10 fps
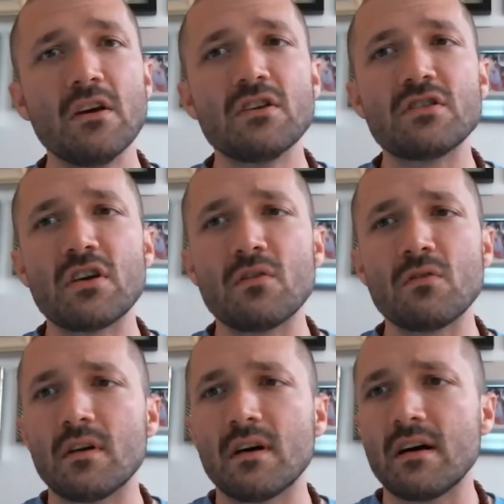
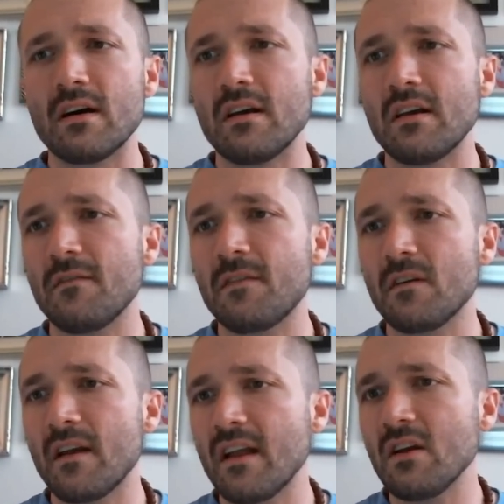So if
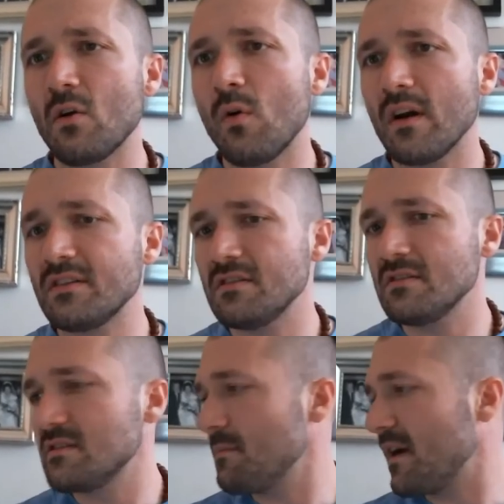there are any
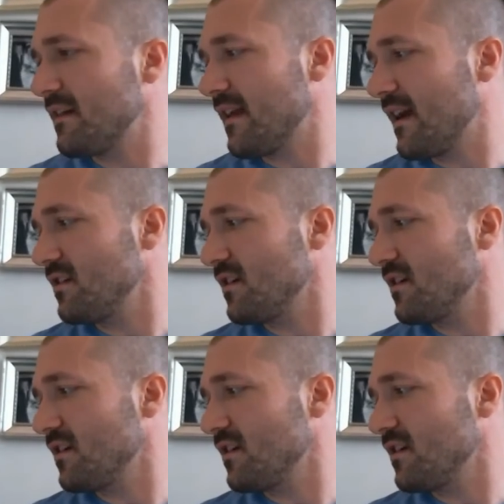questions about that,